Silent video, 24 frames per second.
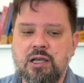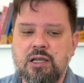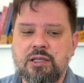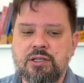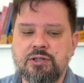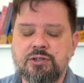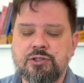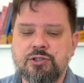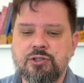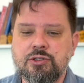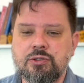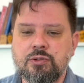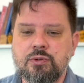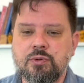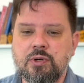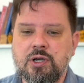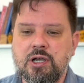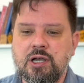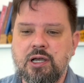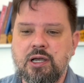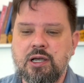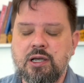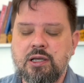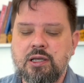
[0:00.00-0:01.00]
into
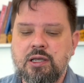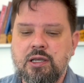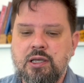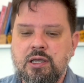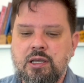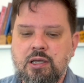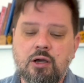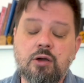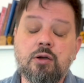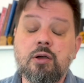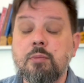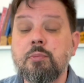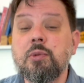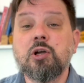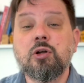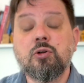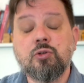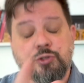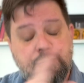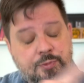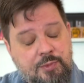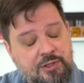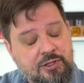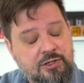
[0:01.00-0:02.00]
a
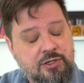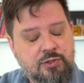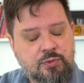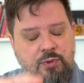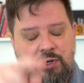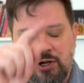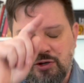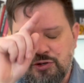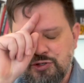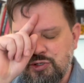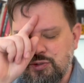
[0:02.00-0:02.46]
Margolis method as well.